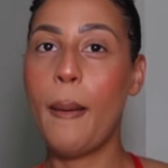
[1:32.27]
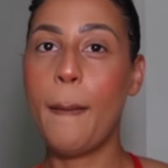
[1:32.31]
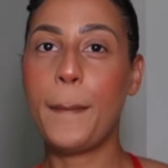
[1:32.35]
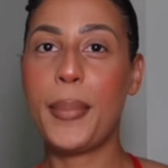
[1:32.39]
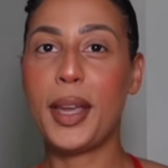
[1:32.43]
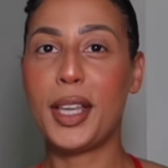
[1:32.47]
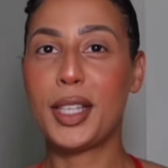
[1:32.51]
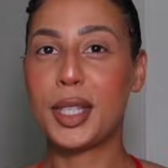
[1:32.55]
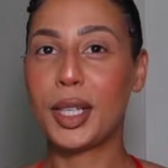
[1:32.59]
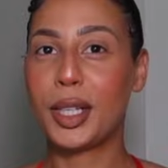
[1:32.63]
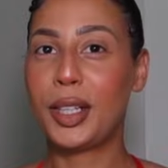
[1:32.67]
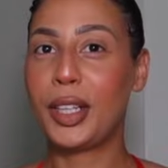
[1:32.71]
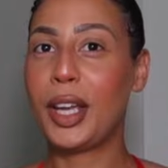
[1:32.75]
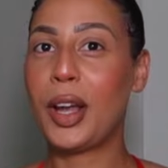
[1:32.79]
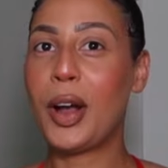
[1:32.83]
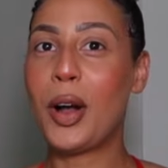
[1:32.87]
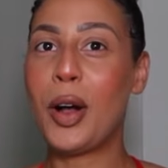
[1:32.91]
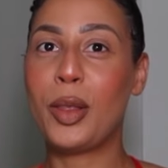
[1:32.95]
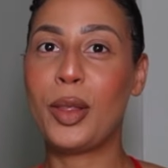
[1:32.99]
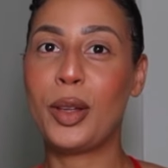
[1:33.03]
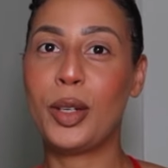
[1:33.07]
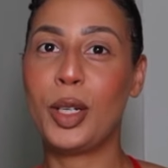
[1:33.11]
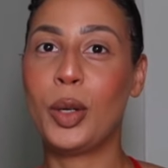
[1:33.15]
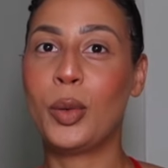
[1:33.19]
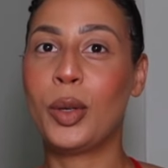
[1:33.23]
basically
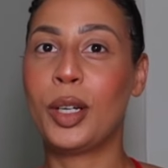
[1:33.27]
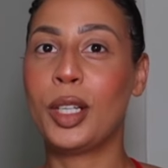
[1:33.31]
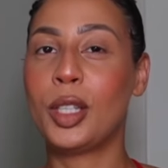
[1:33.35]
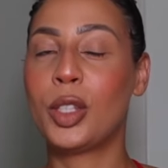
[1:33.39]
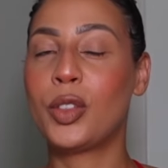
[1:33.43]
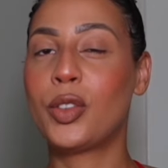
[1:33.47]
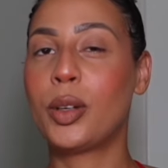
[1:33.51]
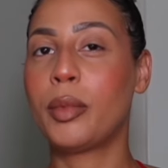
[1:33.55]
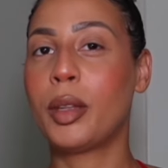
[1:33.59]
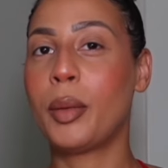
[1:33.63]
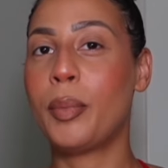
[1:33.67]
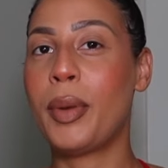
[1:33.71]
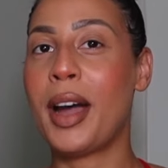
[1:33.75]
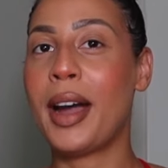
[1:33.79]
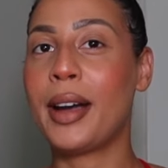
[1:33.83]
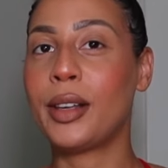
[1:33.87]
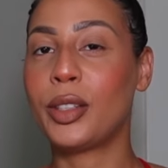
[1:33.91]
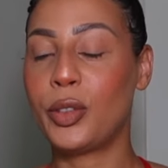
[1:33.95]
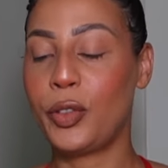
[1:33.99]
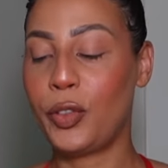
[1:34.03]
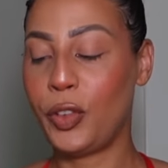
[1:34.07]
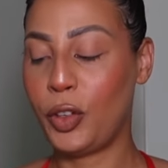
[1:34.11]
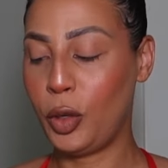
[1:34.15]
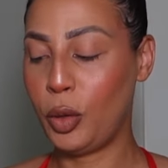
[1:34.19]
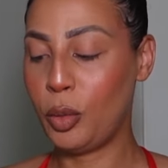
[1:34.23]
all the new ones from the
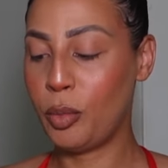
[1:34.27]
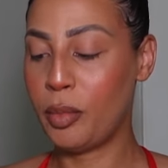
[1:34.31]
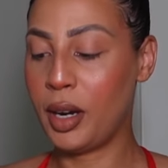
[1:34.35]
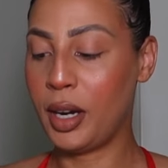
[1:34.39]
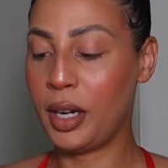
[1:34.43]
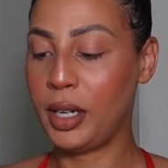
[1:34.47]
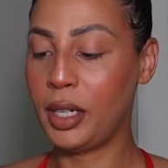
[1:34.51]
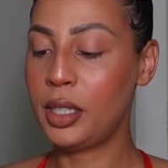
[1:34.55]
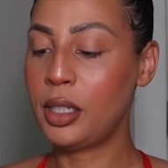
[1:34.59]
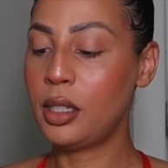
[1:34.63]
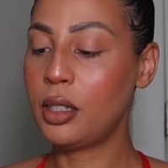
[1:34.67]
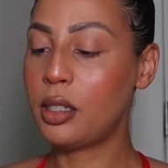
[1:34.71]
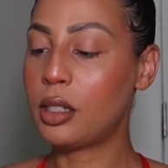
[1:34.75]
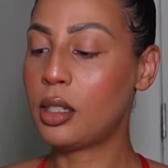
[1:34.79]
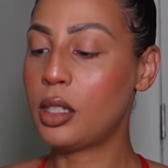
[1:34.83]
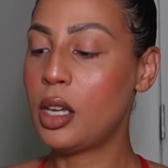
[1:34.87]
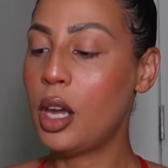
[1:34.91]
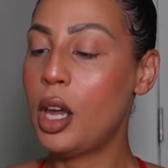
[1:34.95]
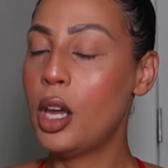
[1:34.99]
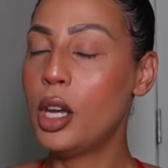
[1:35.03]
past few months.